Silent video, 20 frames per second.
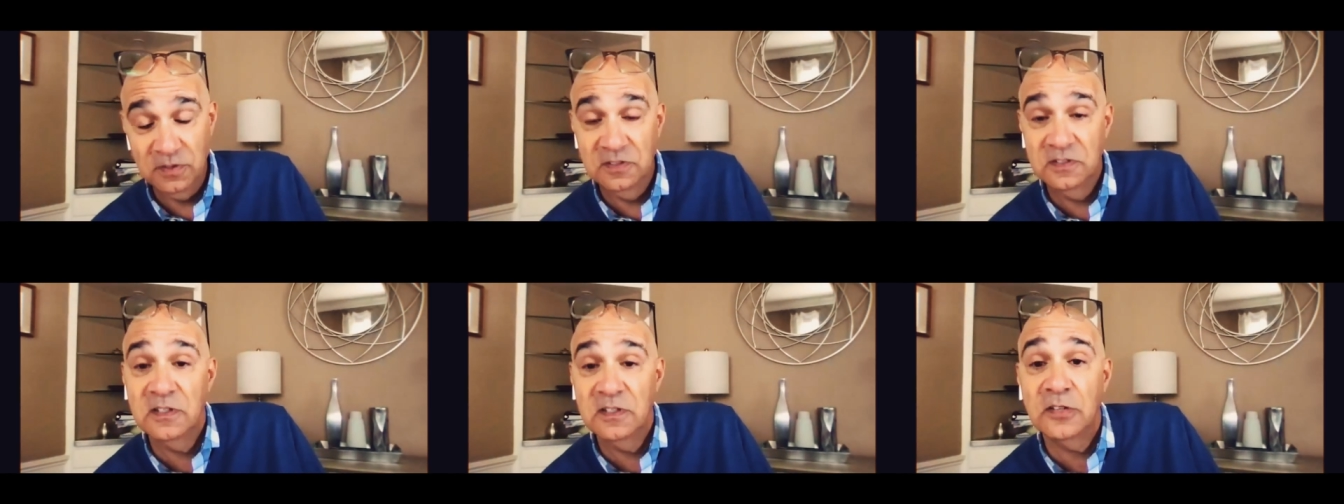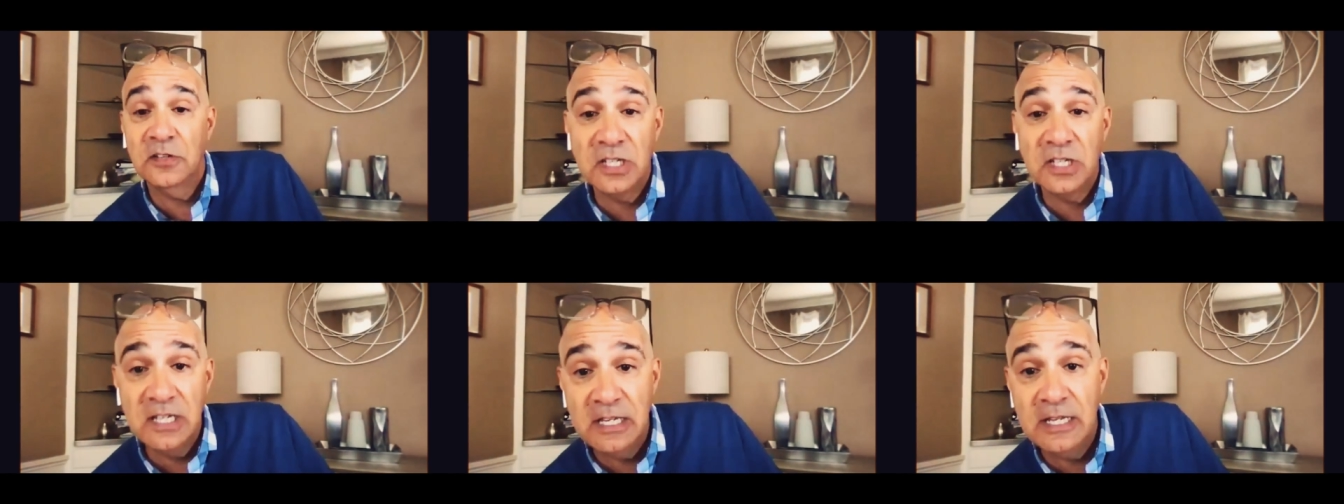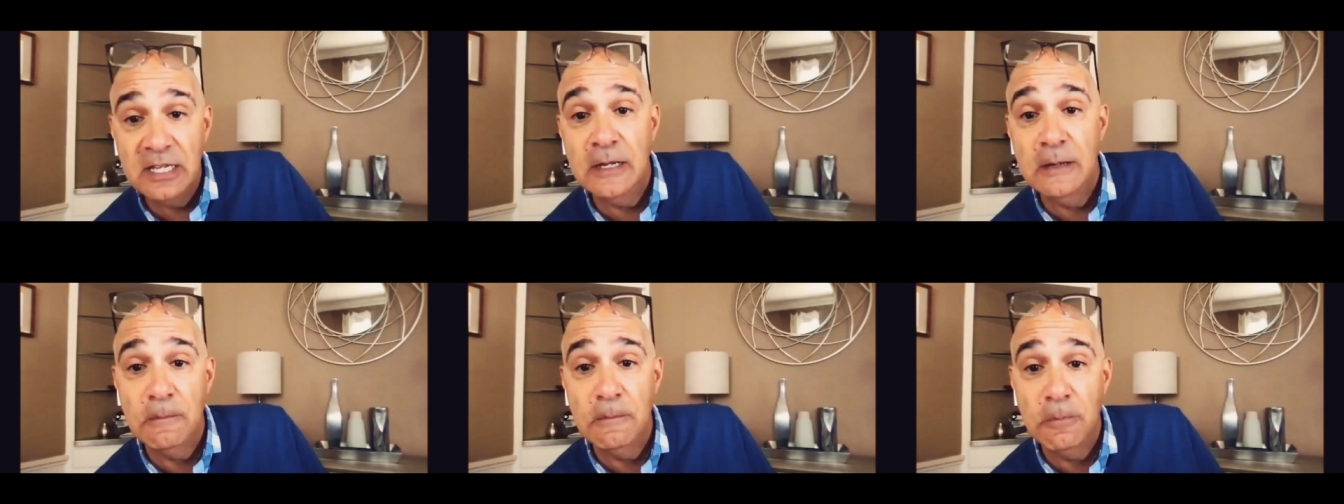is such a
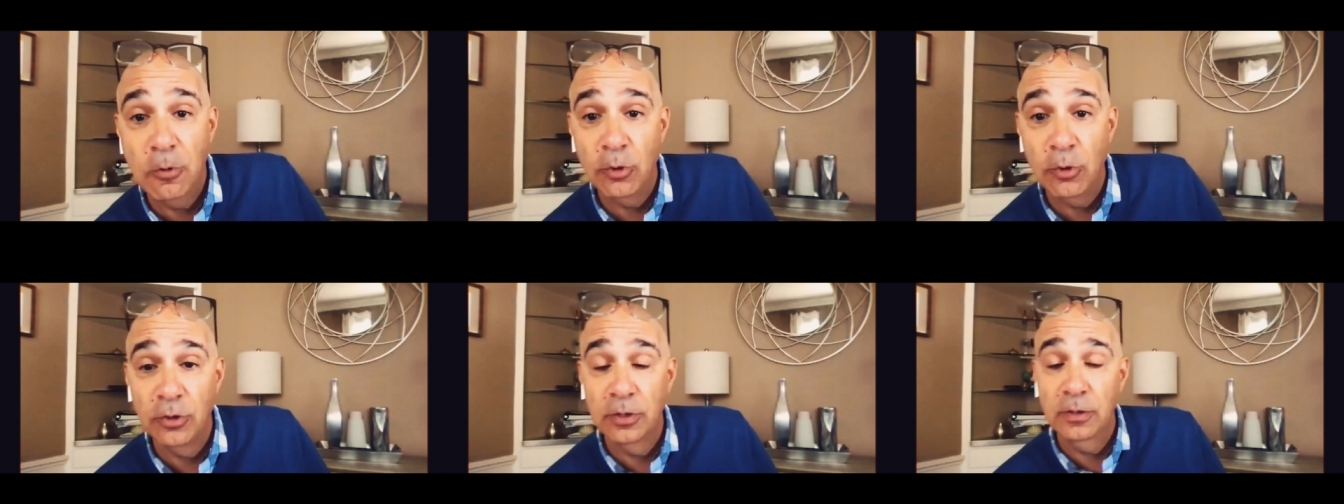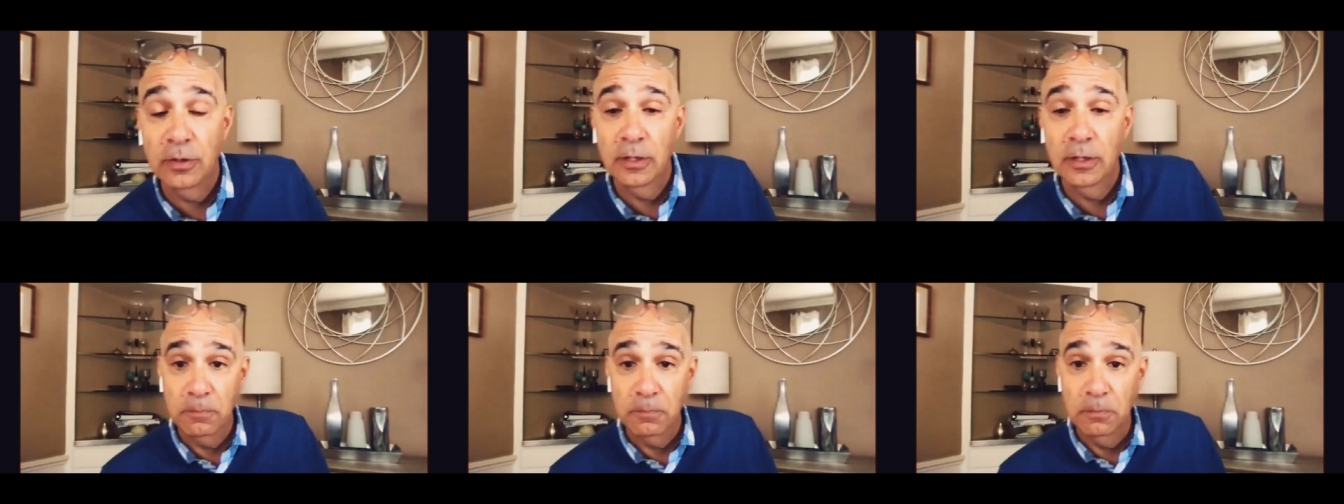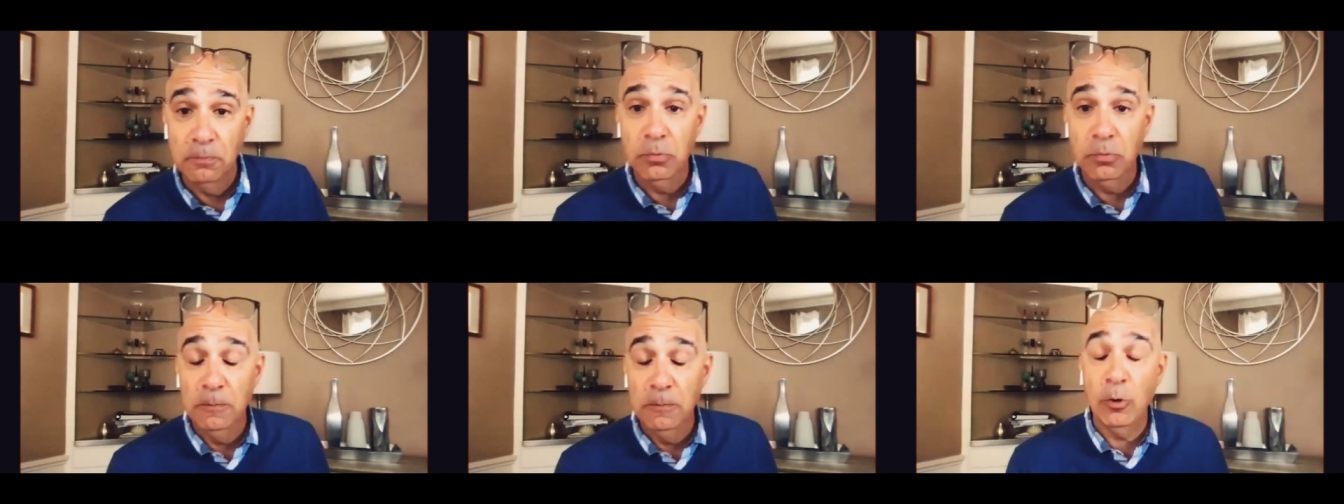key
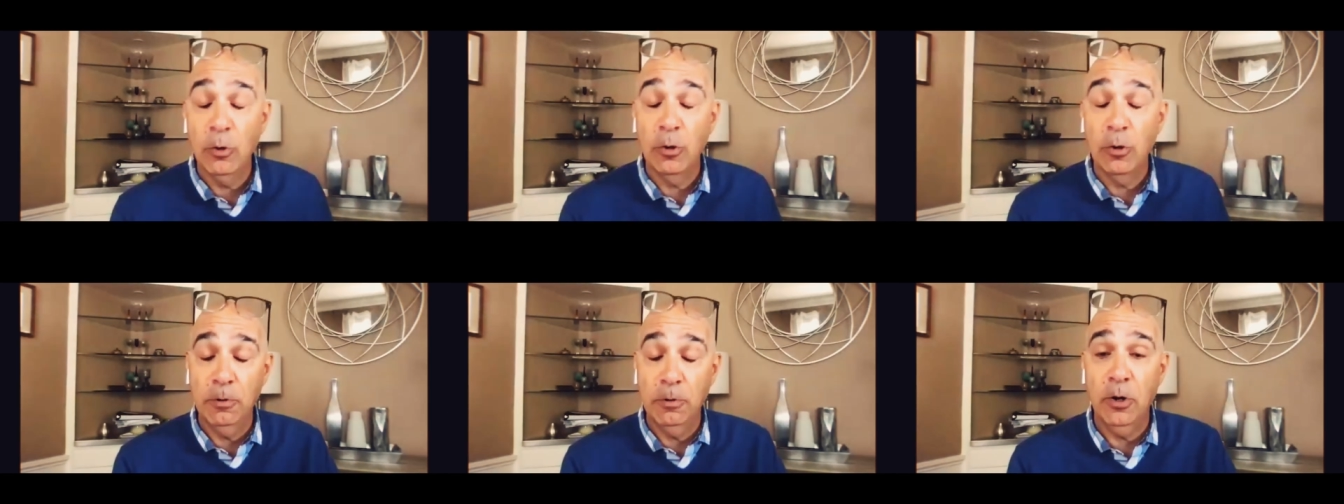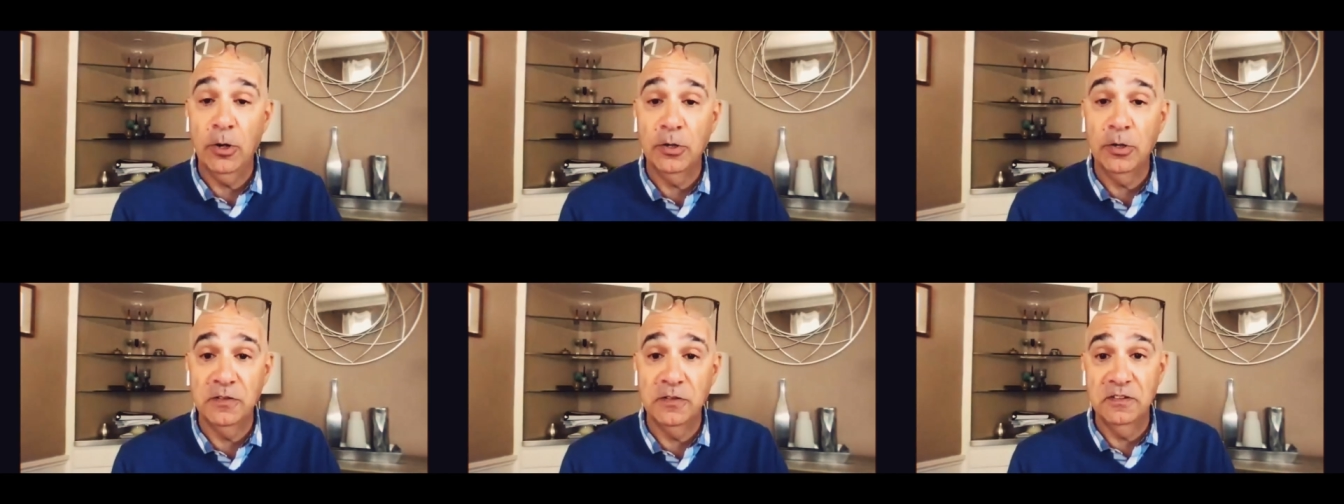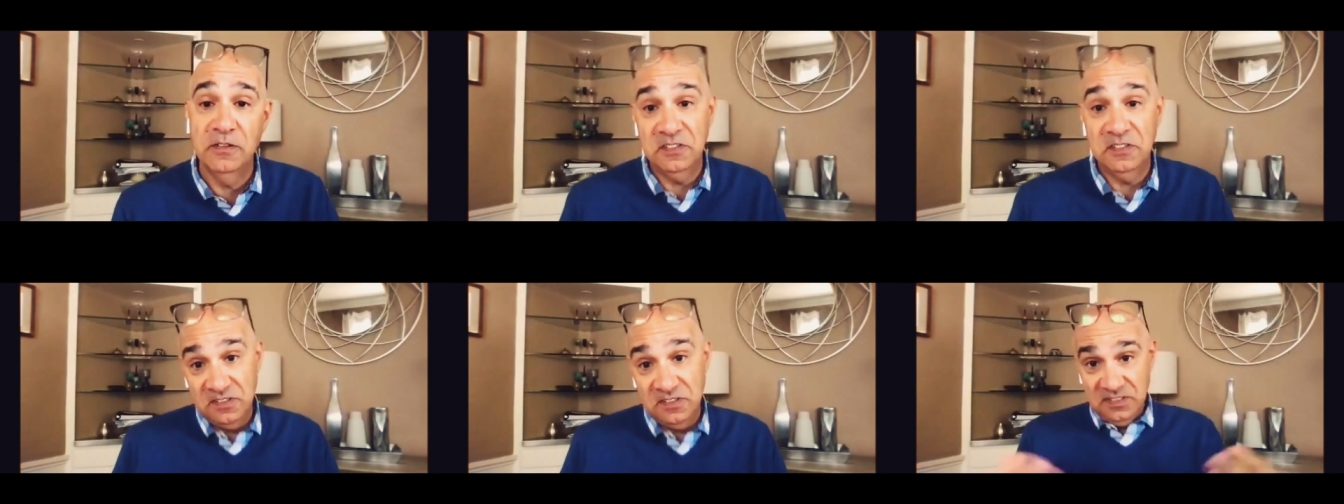important part to
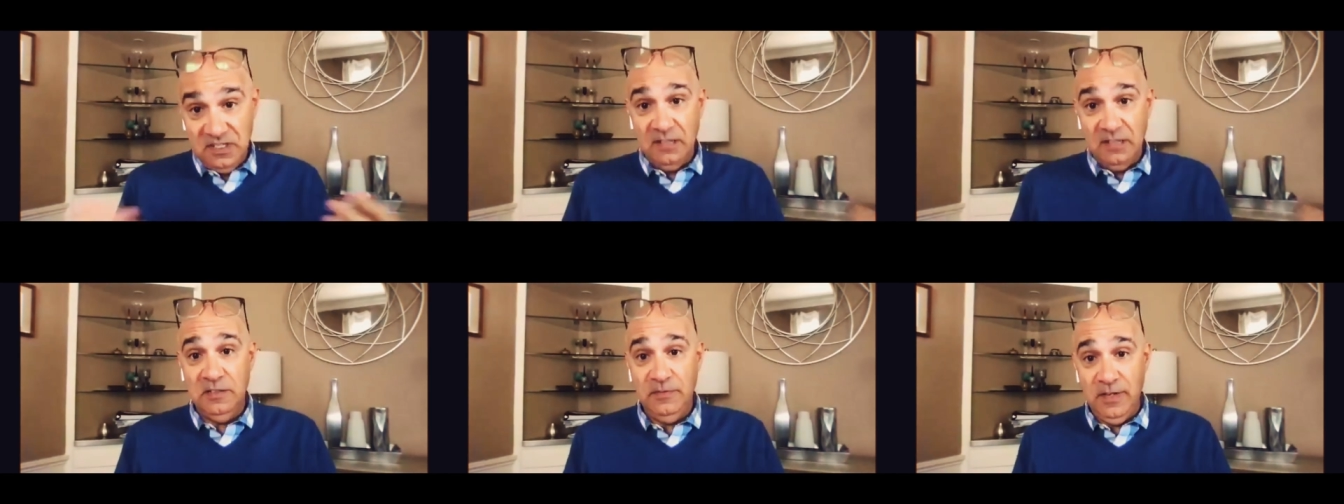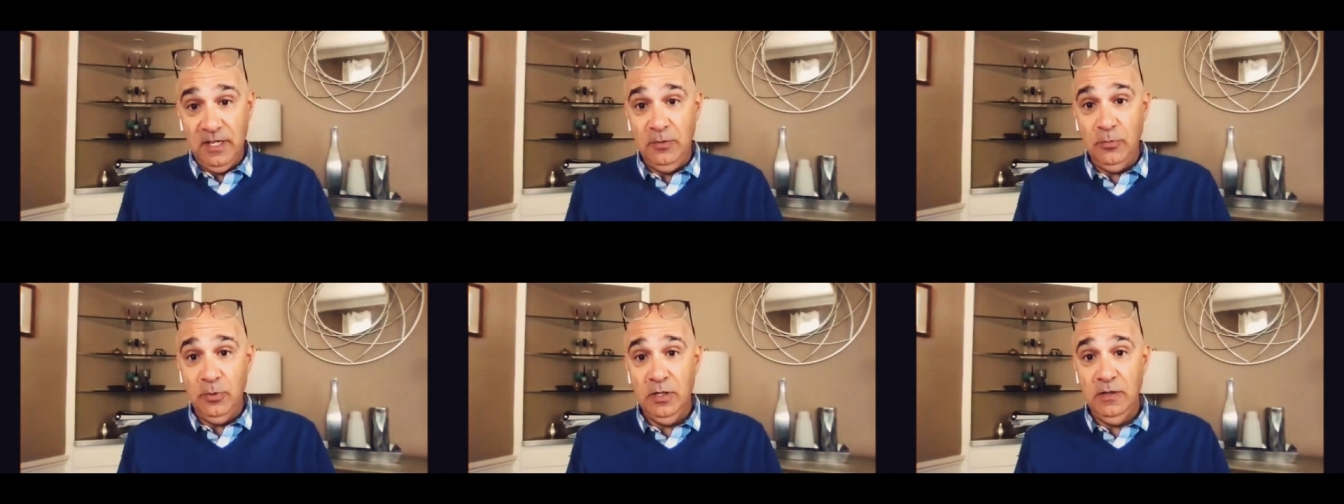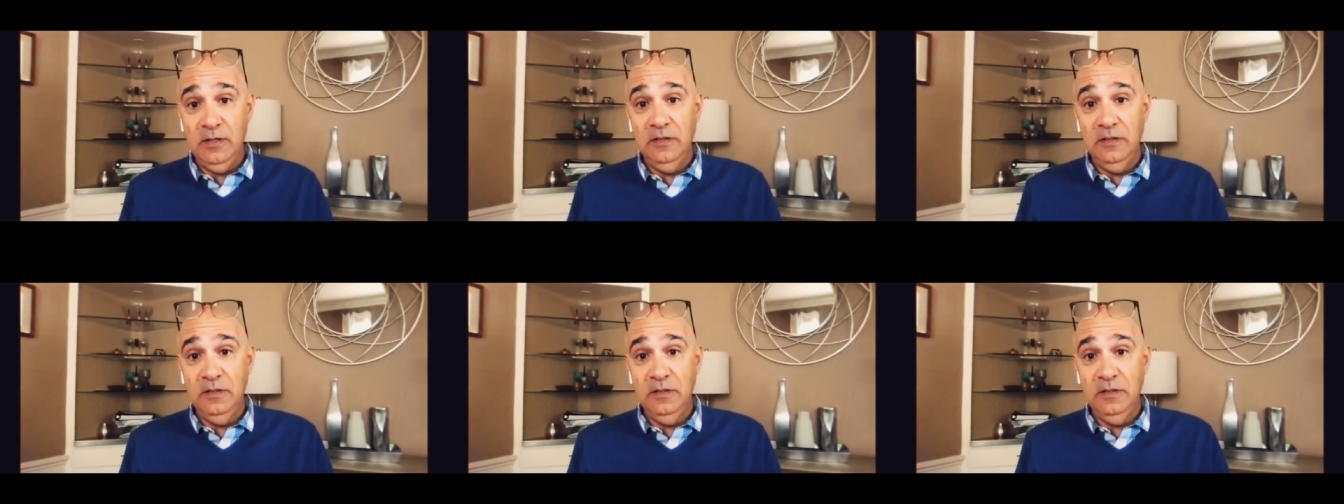the success of any one of